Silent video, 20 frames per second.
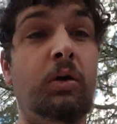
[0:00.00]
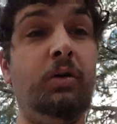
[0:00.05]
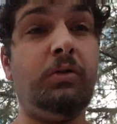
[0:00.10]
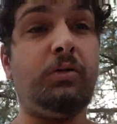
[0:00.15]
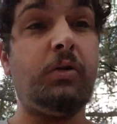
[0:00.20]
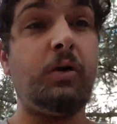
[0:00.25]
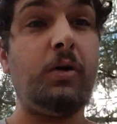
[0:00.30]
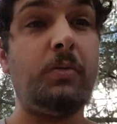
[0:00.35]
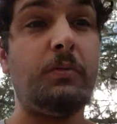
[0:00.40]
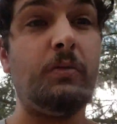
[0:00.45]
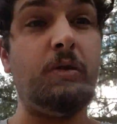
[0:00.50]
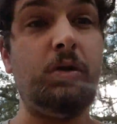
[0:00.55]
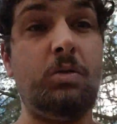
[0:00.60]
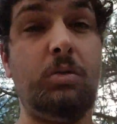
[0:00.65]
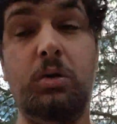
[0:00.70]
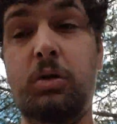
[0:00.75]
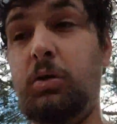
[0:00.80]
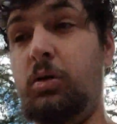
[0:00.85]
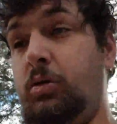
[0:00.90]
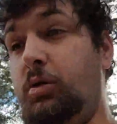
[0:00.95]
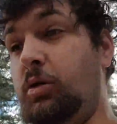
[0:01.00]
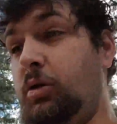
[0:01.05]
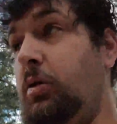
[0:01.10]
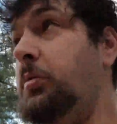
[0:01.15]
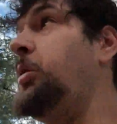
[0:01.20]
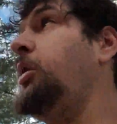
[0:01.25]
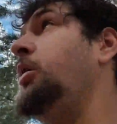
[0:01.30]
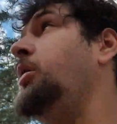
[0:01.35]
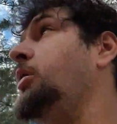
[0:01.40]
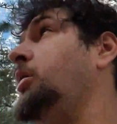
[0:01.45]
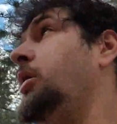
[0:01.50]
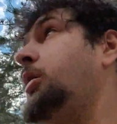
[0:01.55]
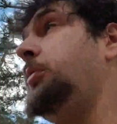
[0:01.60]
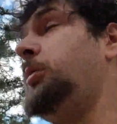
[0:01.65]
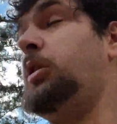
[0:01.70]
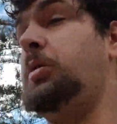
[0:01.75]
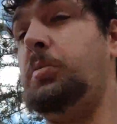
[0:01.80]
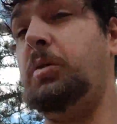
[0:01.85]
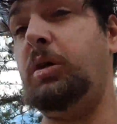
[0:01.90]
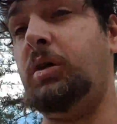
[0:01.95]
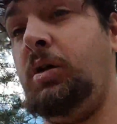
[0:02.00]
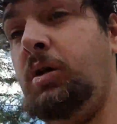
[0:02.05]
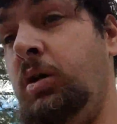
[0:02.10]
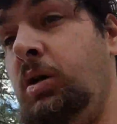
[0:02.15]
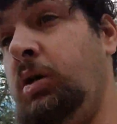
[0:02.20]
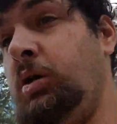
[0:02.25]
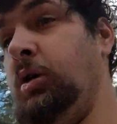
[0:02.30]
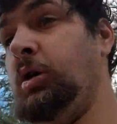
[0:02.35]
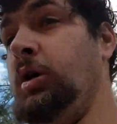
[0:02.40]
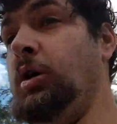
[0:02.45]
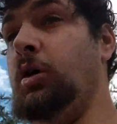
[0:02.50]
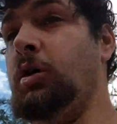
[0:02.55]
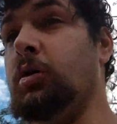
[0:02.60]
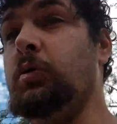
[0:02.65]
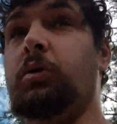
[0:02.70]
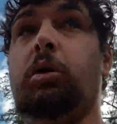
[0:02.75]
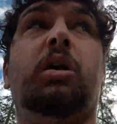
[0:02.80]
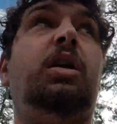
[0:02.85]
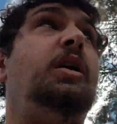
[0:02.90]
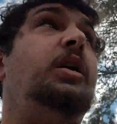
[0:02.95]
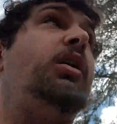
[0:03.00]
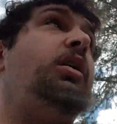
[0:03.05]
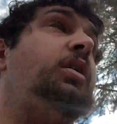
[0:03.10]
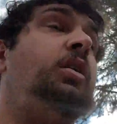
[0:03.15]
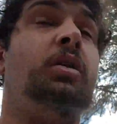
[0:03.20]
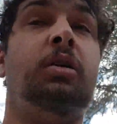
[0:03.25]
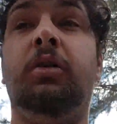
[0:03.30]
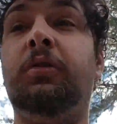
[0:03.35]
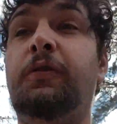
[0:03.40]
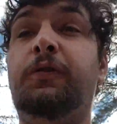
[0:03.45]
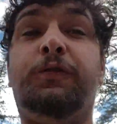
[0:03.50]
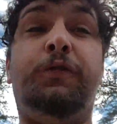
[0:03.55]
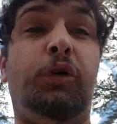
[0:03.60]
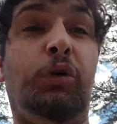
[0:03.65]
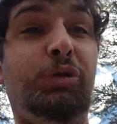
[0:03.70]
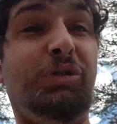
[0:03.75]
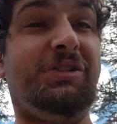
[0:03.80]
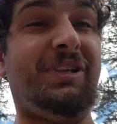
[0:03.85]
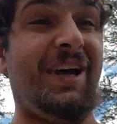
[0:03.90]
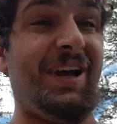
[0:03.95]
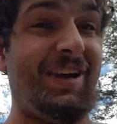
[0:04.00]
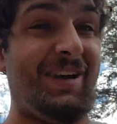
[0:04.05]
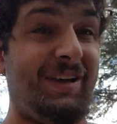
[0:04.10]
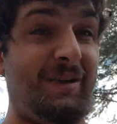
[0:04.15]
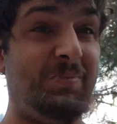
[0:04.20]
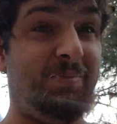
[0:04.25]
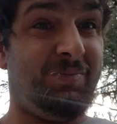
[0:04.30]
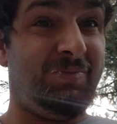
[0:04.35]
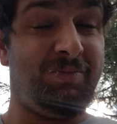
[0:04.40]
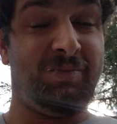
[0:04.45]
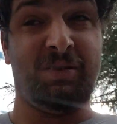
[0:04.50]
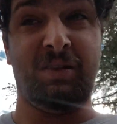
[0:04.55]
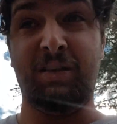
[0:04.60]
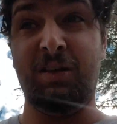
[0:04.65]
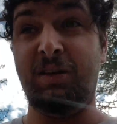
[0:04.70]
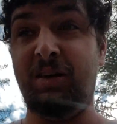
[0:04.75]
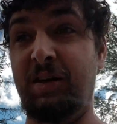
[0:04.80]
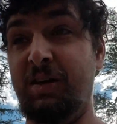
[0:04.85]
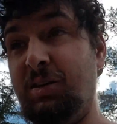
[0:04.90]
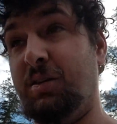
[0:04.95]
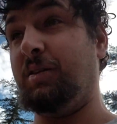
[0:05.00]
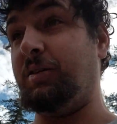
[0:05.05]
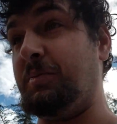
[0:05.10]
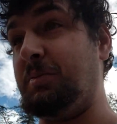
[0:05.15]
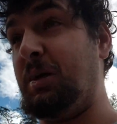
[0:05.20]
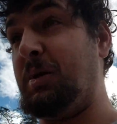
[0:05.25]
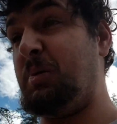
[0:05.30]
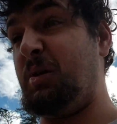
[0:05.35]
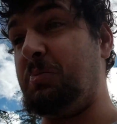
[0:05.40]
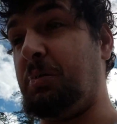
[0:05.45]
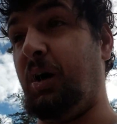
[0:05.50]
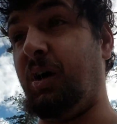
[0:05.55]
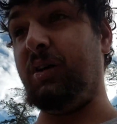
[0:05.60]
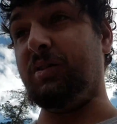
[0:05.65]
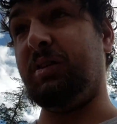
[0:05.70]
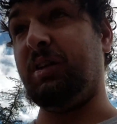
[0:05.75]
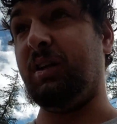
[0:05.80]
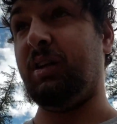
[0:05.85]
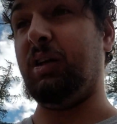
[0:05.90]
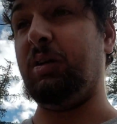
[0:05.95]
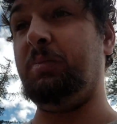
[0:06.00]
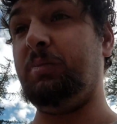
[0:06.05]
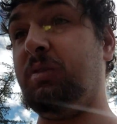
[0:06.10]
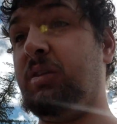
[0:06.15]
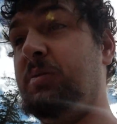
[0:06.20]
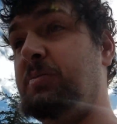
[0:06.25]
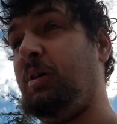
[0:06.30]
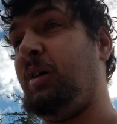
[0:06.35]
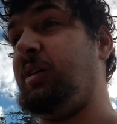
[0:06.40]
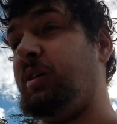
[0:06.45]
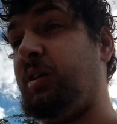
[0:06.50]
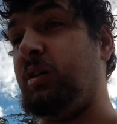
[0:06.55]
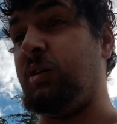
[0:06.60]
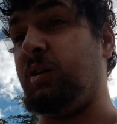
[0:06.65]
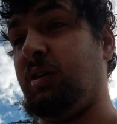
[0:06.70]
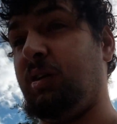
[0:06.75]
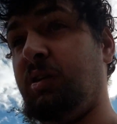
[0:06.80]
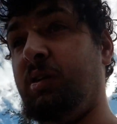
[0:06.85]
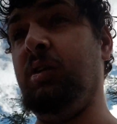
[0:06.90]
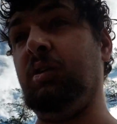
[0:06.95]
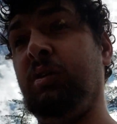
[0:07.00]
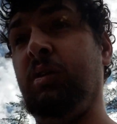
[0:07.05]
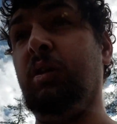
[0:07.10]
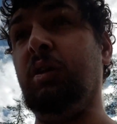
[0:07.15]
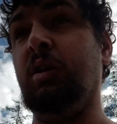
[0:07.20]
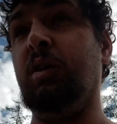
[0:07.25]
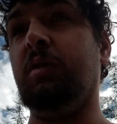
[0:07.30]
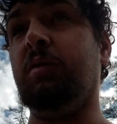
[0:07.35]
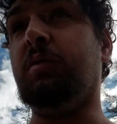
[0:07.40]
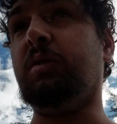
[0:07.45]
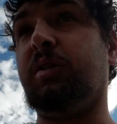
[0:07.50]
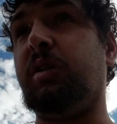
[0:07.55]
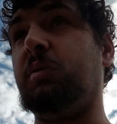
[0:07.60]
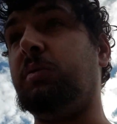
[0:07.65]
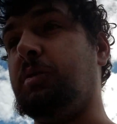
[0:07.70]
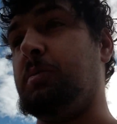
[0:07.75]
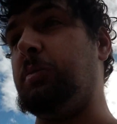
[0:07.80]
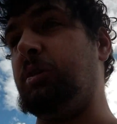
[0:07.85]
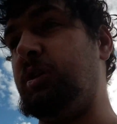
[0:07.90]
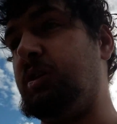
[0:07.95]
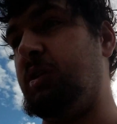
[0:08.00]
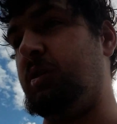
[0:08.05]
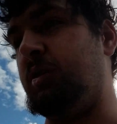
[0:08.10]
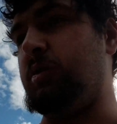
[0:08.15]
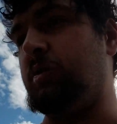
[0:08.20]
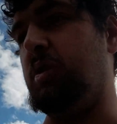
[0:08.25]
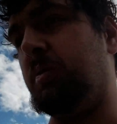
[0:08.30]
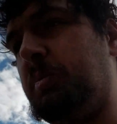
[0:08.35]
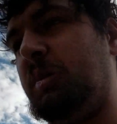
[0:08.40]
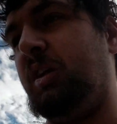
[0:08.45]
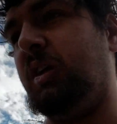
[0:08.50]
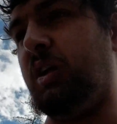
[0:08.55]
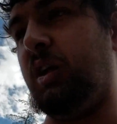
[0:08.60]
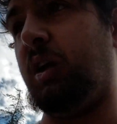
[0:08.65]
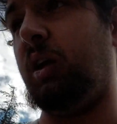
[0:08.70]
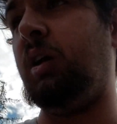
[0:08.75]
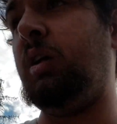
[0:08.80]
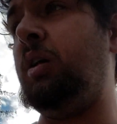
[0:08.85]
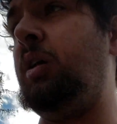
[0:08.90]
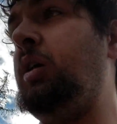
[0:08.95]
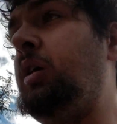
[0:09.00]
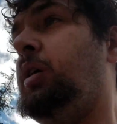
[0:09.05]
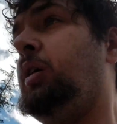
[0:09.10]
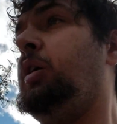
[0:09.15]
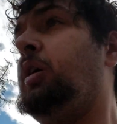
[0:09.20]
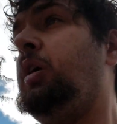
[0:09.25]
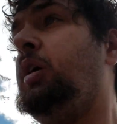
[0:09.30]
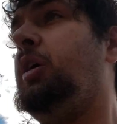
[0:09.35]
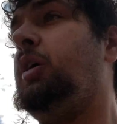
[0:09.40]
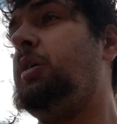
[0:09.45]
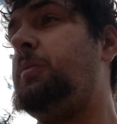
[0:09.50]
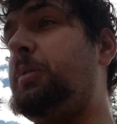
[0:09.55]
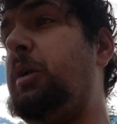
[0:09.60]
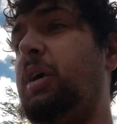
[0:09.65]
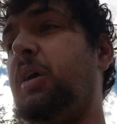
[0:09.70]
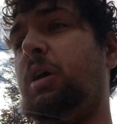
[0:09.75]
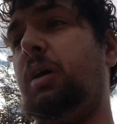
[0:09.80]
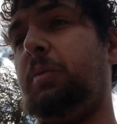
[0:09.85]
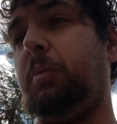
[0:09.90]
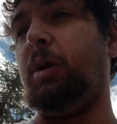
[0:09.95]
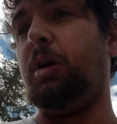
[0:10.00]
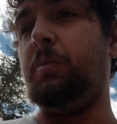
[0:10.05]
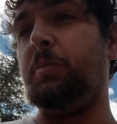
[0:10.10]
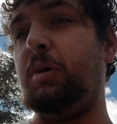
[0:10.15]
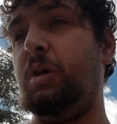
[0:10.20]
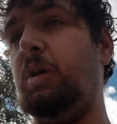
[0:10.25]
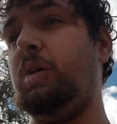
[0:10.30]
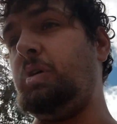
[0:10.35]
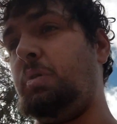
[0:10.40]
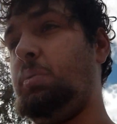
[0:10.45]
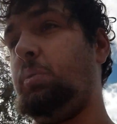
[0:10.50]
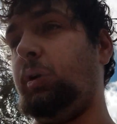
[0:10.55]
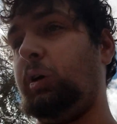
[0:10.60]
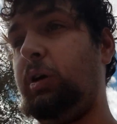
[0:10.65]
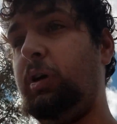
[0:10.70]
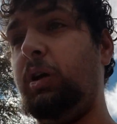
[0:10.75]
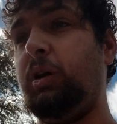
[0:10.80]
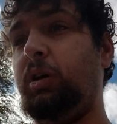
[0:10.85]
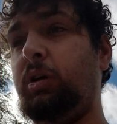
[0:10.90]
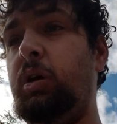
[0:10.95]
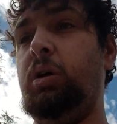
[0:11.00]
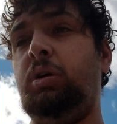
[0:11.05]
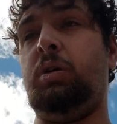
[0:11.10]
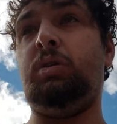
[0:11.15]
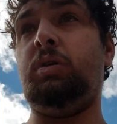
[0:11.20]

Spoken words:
from doing YouTube. I'm gonna be working full-time or maybe part-time, depending on what they want me to do in the beginning. But I'm gonna be working